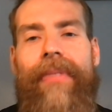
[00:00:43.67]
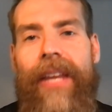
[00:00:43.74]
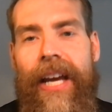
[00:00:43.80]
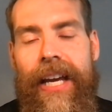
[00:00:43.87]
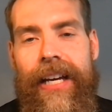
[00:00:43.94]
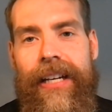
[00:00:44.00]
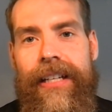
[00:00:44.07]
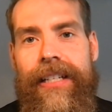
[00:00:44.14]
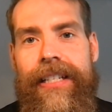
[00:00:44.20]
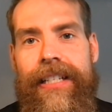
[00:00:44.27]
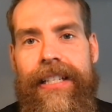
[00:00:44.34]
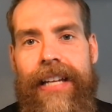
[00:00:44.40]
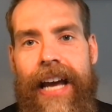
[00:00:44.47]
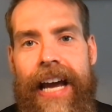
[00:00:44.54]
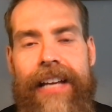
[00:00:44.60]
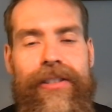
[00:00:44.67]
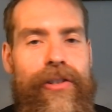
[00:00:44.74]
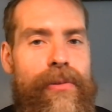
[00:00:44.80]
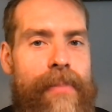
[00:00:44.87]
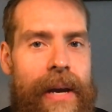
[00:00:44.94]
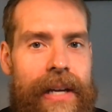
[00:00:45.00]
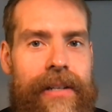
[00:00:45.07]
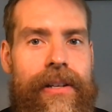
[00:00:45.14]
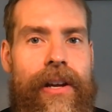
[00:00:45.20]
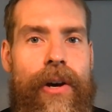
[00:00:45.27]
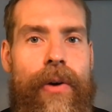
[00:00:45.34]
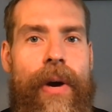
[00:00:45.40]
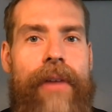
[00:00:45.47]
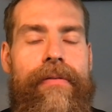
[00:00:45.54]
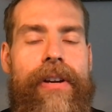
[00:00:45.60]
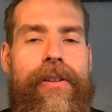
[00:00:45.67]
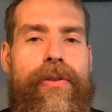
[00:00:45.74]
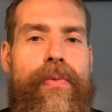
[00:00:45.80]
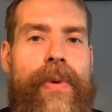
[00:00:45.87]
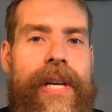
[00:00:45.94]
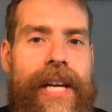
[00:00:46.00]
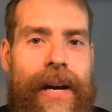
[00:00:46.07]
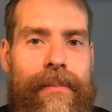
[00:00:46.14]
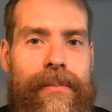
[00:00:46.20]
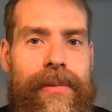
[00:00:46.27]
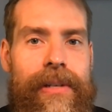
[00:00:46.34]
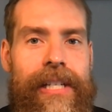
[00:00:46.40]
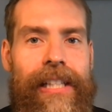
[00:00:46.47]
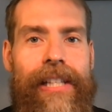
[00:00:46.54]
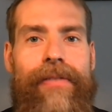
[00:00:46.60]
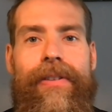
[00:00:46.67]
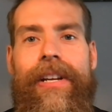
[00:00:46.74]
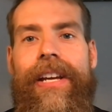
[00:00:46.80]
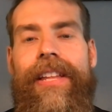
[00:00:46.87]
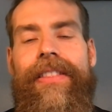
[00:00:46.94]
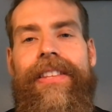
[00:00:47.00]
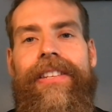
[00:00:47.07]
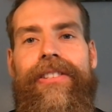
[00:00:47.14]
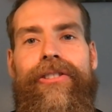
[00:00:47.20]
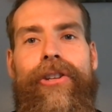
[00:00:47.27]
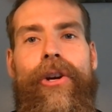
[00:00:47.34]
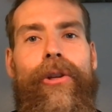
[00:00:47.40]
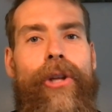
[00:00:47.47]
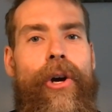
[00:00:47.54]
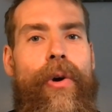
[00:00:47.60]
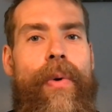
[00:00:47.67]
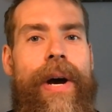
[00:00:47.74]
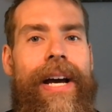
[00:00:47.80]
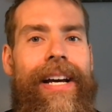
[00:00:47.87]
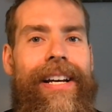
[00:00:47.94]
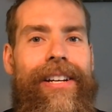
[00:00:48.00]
And as you may know, every other week I'm delivering this solo